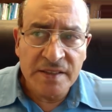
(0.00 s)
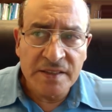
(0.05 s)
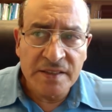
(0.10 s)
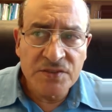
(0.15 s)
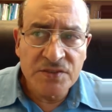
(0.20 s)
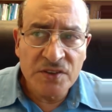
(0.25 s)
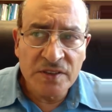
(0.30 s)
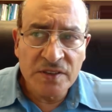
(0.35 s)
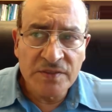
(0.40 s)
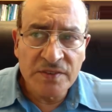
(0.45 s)
So
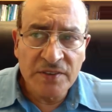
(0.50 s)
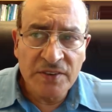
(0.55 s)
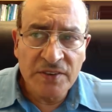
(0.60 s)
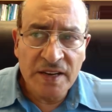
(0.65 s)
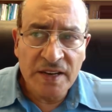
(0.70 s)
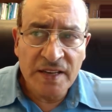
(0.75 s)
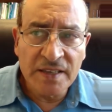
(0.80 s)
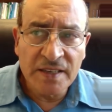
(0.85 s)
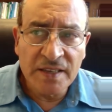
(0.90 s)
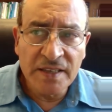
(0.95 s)
if I
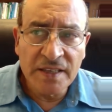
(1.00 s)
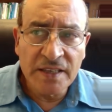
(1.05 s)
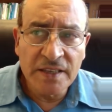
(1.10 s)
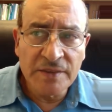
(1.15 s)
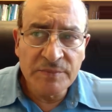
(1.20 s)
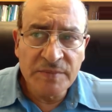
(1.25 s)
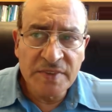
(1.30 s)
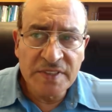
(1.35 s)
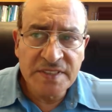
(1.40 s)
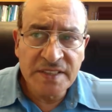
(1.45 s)
right click on
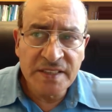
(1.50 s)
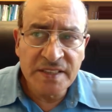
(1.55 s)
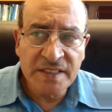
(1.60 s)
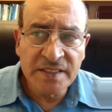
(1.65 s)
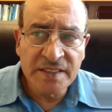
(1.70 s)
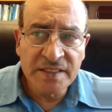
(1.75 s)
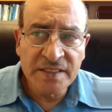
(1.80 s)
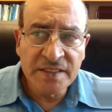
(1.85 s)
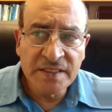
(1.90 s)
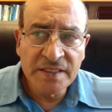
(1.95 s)

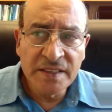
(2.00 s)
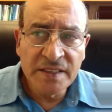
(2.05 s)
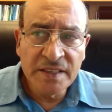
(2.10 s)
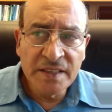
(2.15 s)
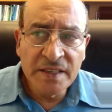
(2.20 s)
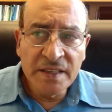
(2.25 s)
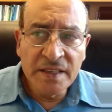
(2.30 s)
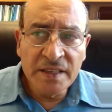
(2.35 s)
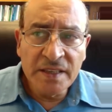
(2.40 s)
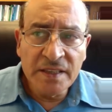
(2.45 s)
material,
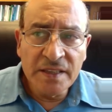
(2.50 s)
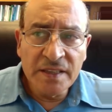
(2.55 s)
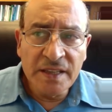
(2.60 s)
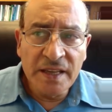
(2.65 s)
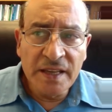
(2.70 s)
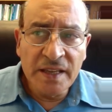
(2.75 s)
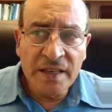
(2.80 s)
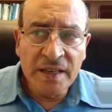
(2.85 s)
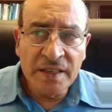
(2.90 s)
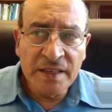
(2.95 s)

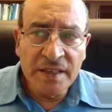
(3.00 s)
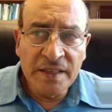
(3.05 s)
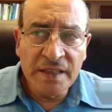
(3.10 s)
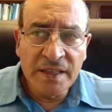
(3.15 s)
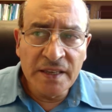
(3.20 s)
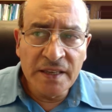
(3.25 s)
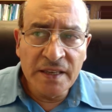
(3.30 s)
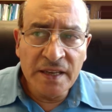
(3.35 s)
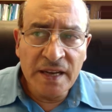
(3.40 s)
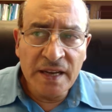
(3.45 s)
then
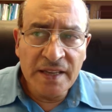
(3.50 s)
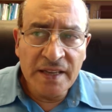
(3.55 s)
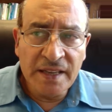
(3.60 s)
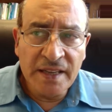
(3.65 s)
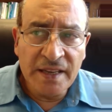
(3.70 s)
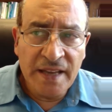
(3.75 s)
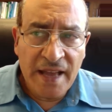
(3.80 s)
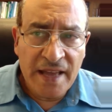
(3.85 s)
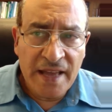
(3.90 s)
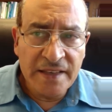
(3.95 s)
I can
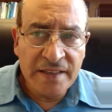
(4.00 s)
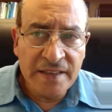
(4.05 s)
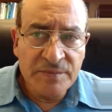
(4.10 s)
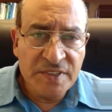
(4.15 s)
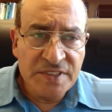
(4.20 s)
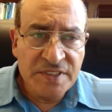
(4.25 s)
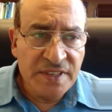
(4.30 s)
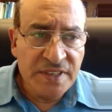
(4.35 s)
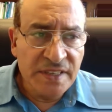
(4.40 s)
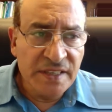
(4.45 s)
add a
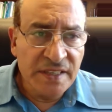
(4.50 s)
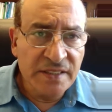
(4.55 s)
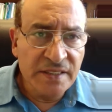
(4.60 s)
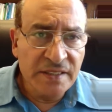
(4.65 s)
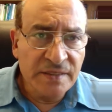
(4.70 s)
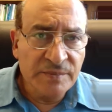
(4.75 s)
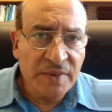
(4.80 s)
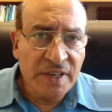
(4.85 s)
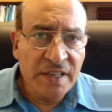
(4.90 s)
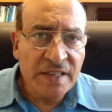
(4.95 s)
material
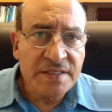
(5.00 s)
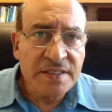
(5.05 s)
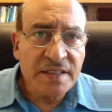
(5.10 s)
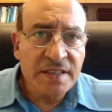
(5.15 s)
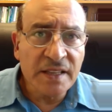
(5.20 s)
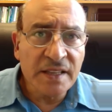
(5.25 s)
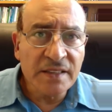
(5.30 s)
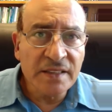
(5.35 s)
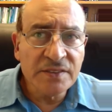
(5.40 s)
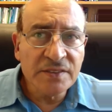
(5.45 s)

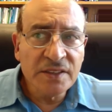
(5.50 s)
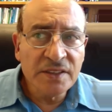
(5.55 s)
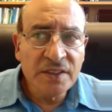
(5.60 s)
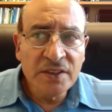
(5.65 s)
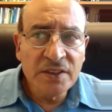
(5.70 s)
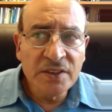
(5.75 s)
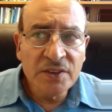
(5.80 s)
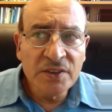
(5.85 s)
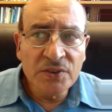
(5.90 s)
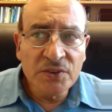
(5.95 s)
myself,
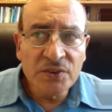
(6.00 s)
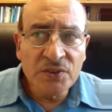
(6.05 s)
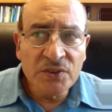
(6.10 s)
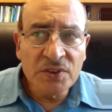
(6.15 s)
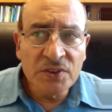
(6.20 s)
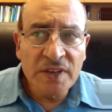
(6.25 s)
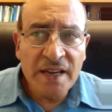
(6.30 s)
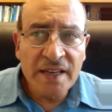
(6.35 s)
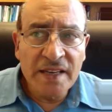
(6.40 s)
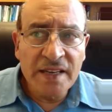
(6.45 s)
or
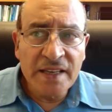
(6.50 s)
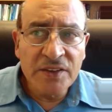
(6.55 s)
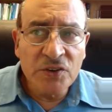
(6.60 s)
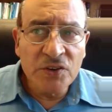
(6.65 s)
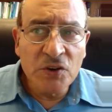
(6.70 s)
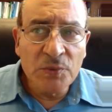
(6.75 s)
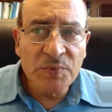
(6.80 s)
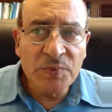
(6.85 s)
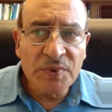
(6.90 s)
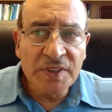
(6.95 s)
I can
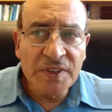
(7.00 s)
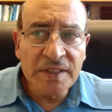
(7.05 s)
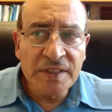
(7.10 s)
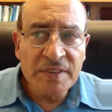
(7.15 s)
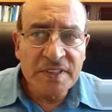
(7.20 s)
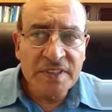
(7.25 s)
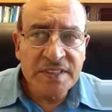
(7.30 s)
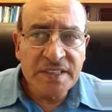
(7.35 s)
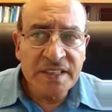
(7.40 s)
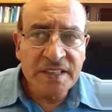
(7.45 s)
open the
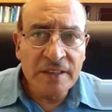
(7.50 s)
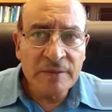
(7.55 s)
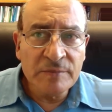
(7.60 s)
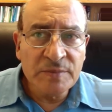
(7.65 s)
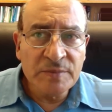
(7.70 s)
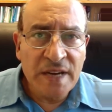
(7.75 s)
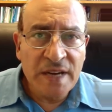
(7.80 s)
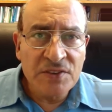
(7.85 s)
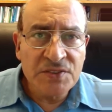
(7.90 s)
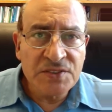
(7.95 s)
material
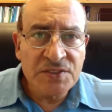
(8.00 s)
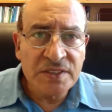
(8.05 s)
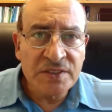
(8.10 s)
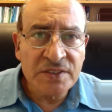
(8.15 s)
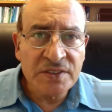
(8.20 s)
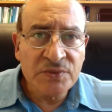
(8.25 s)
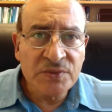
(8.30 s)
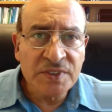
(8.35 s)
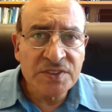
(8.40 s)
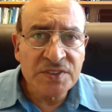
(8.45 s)
browser,
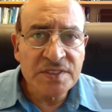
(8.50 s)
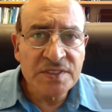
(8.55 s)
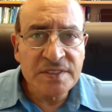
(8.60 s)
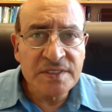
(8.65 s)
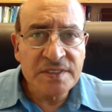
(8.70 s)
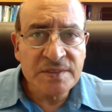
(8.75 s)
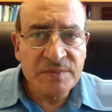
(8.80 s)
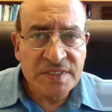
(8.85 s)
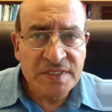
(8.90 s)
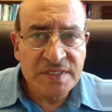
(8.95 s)
which is the
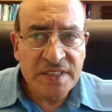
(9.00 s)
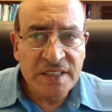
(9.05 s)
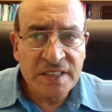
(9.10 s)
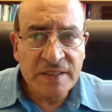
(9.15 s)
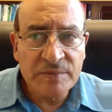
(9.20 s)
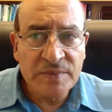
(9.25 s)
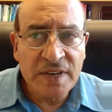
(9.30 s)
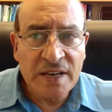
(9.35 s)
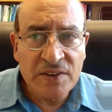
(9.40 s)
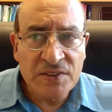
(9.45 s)
material
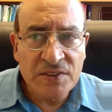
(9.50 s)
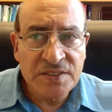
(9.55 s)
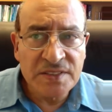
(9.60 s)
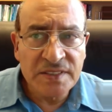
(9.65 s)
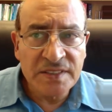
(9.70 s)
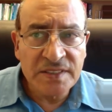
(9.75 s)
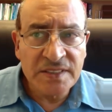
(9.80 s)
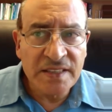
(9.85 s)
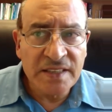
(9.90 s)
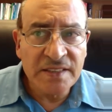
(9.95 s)
browser
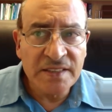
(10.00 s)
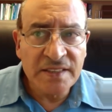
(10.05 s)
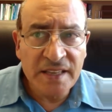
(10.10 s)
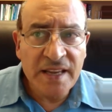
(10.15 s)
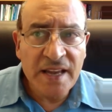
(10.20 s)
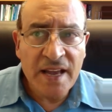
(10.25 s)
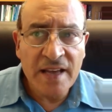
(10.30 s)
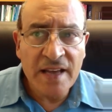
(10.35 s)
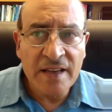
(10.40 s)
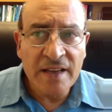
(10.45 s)
that they
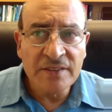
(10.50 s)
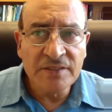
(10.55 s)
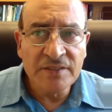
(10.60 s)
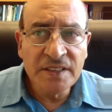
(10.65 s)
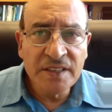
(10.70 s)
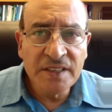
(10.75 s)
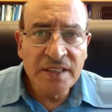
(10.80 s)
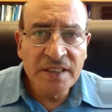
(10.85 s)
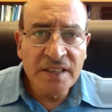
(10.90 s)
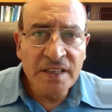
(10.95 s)
have
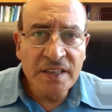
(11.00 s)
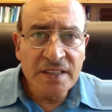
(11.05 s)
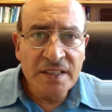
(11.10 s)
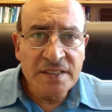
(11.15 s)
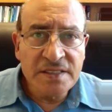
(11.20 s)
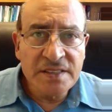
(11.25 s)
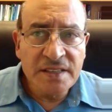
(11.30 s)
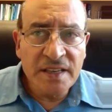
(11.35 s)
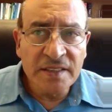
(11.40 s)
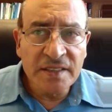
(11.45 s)

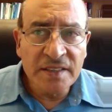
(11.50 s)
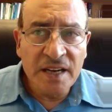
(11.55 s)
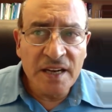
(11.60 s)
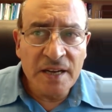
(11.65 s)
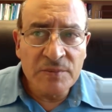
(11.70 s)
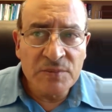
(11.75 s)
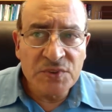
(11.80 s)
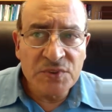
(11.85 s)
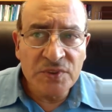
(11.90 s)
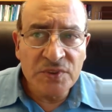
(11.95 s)
inside
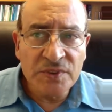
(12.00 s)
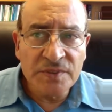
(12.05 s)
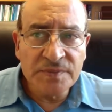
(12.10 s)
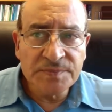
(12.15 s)
COMSOL.